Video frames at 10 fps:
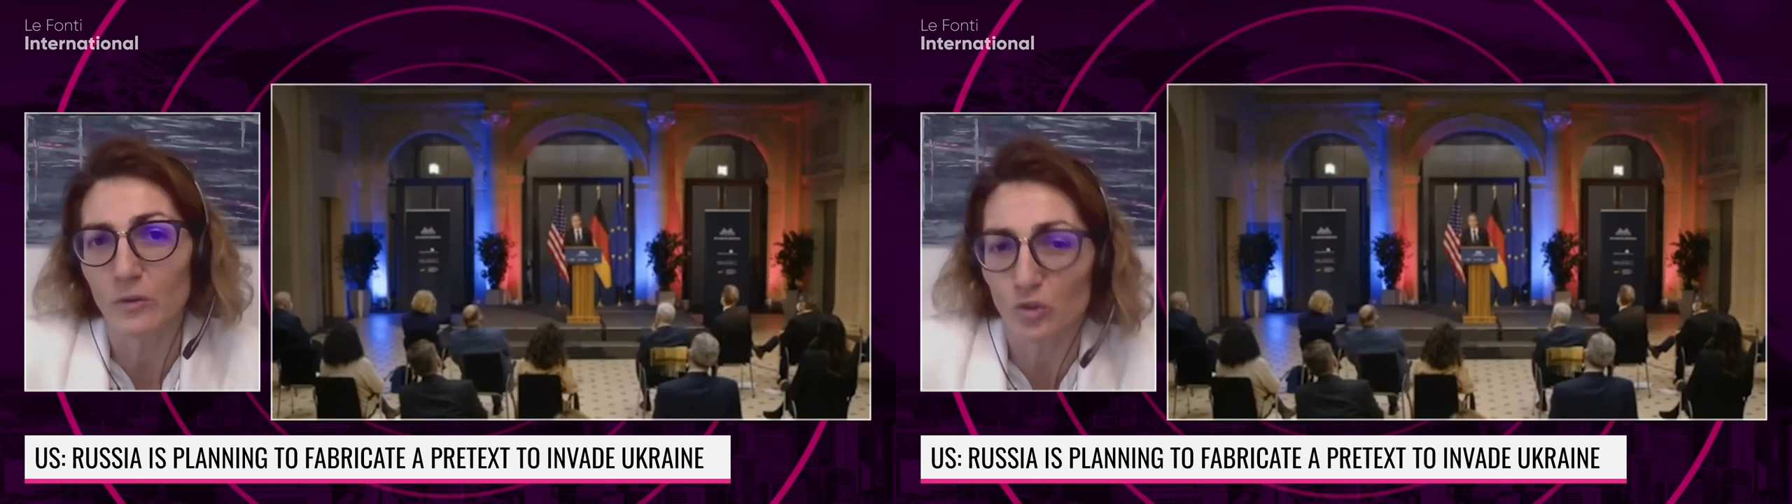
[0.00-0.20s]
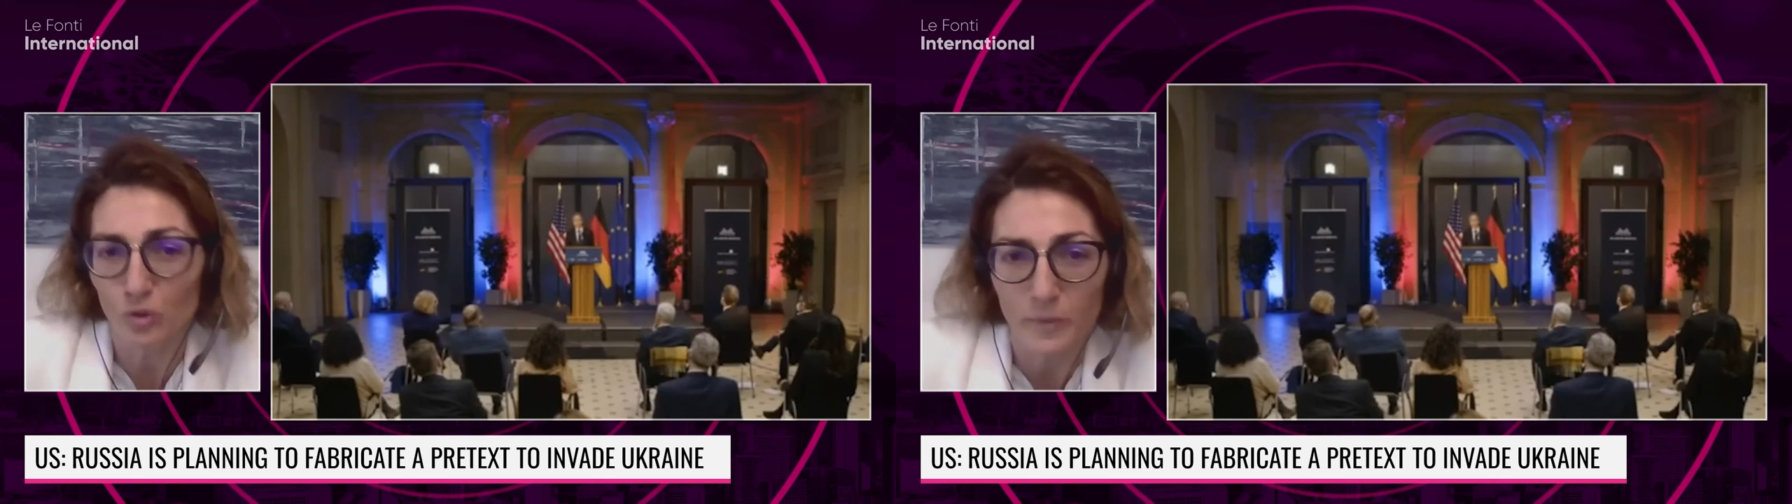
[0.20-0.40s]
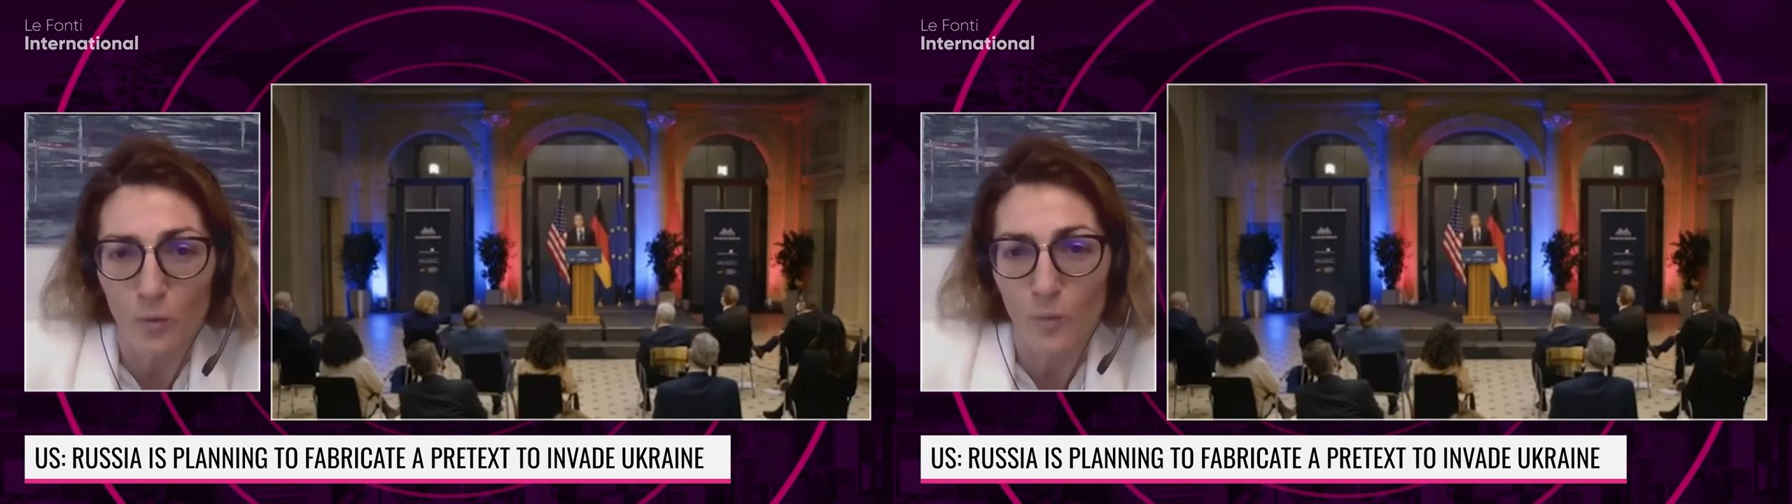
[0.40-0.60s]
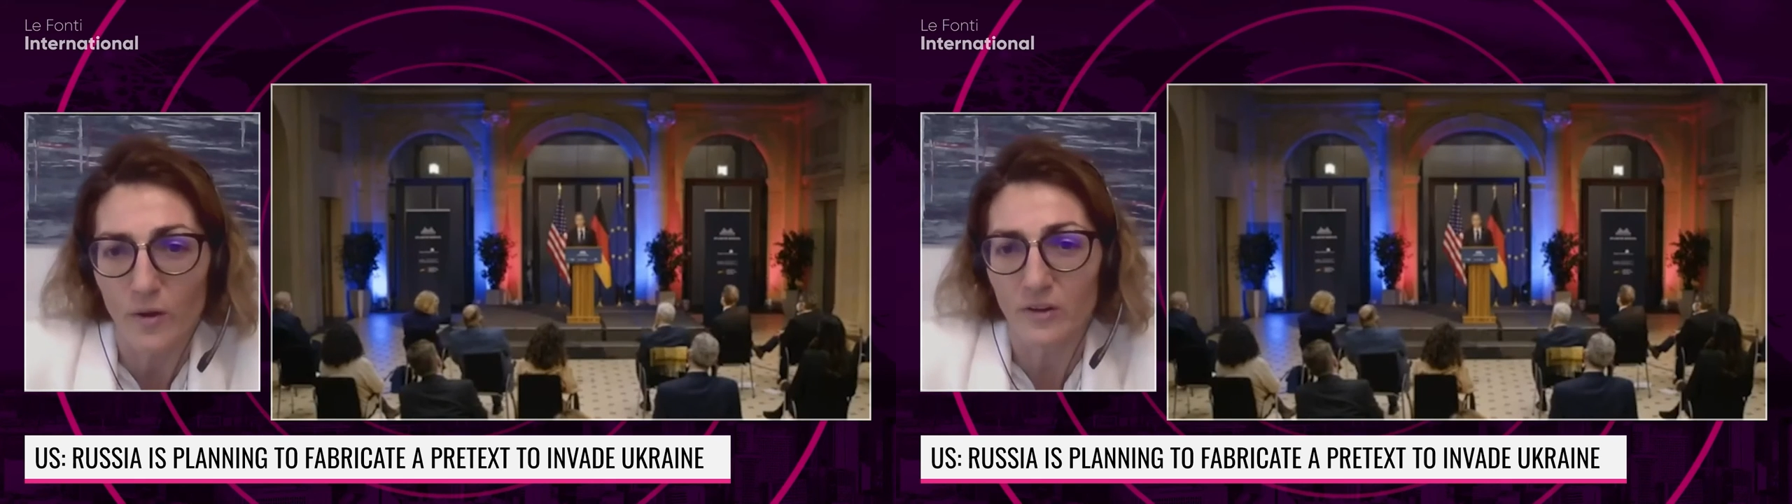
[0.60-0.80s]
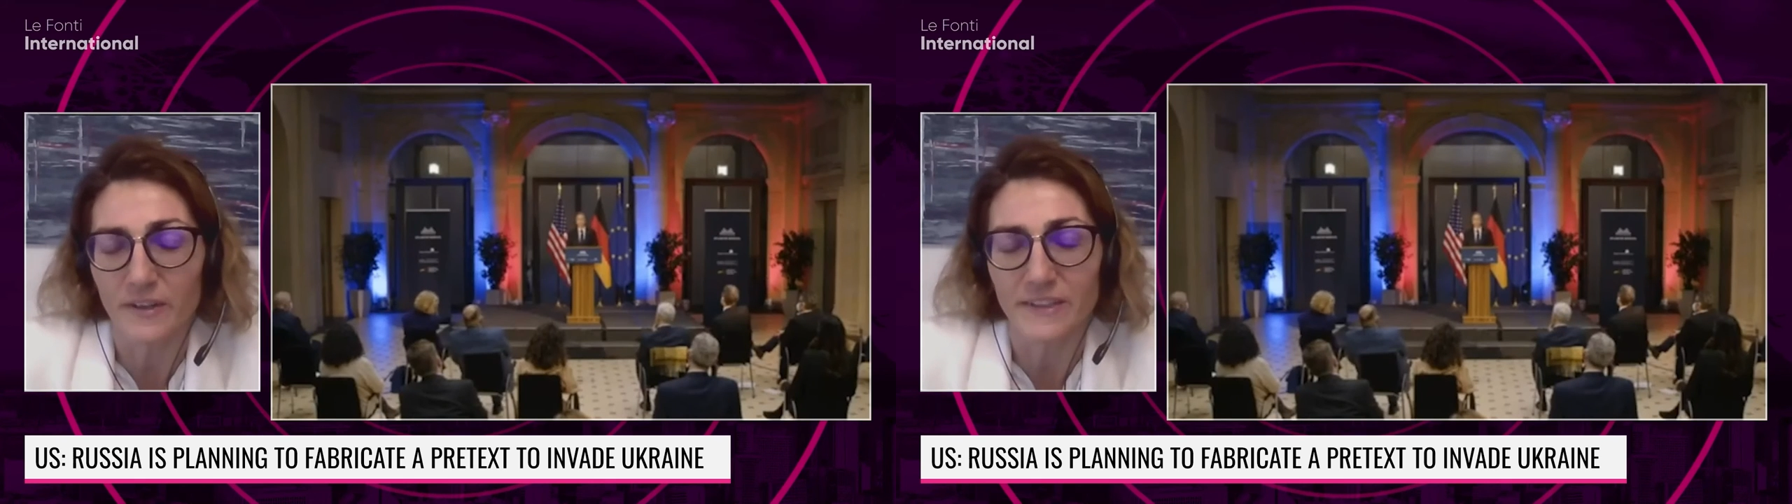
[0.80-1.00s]
and we should be
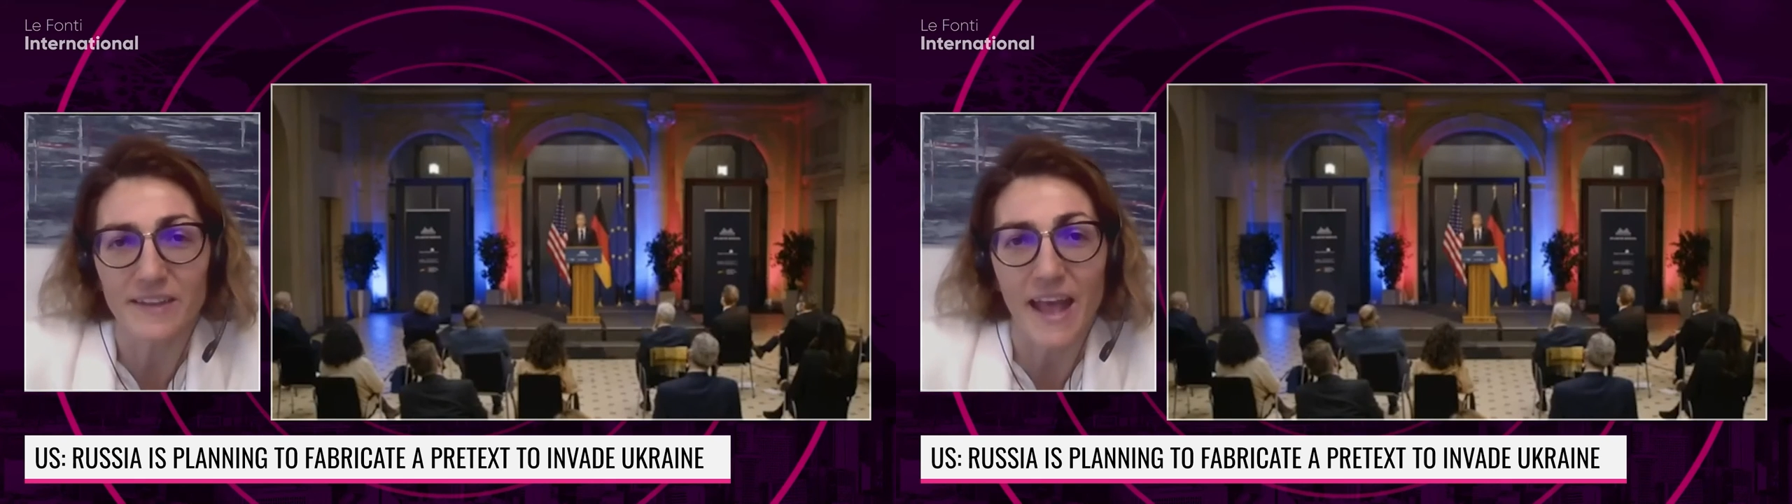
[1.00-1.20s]
aware of it.